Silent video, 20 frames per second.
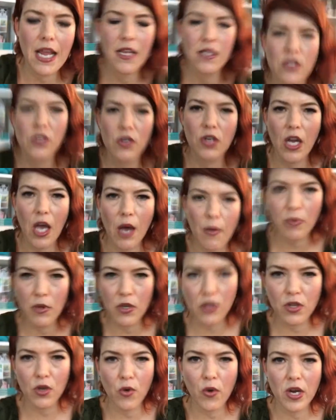answer a couple of
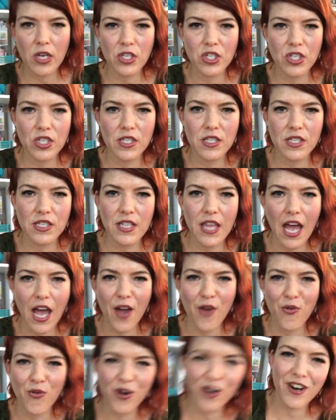the questions that
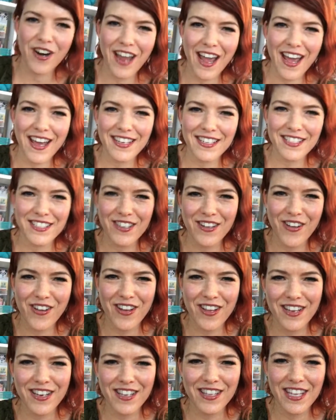were asked
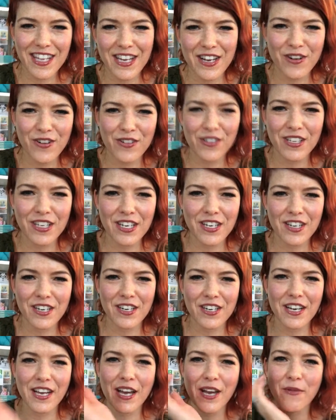on the earlier,
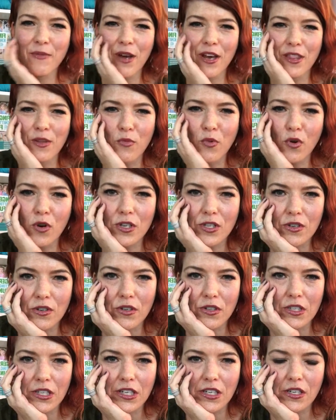um, on the boards
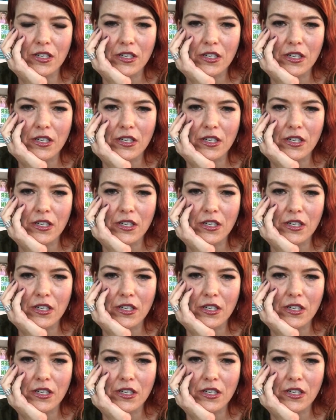earlier.